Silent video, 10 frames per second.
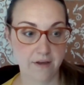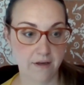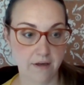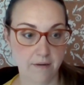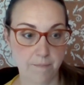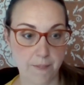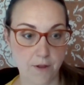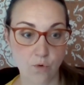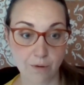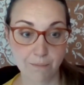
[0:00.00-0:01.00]
Um,
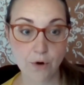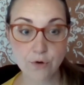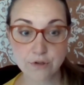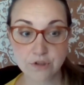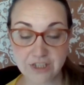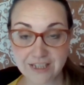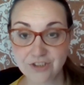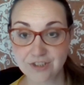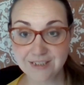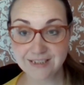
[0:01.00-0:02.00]
hormonal
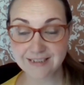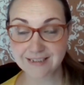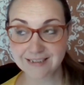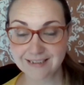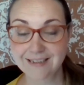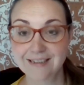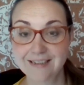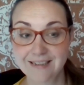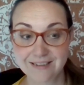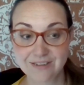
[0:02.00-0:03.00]
changes.
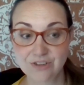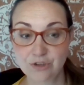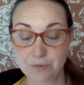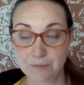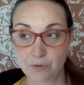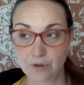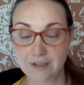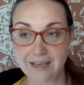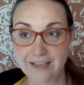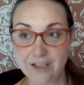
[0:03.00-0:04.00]
This is super
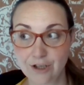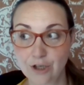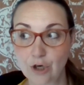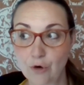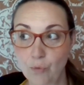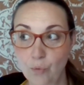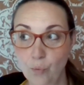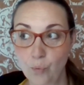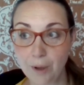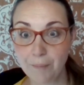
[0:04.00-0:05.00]
important. I hear
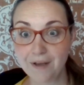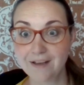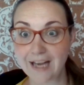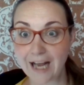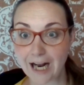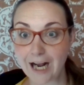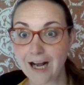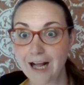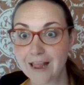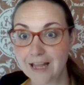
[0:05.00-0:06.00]
women get
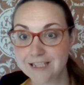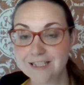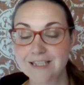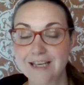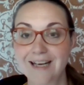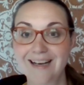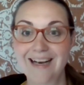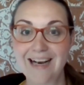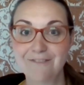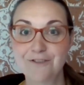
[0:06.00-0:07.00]
this
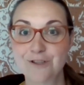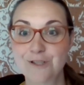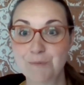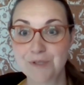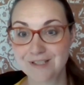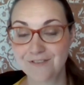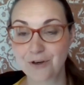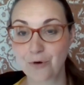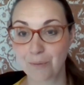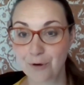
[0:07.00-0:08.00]
after
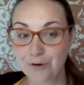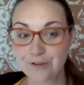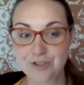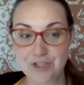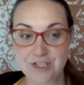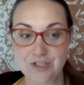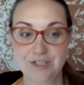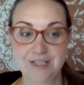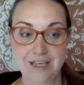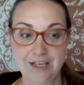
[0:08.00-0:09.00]
specific hormonal
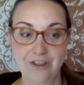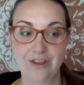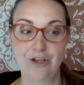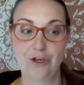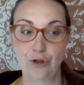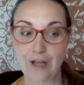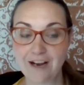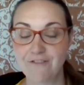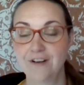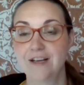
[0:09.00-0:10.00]
changes in your
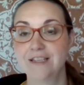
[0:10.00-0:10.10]
life,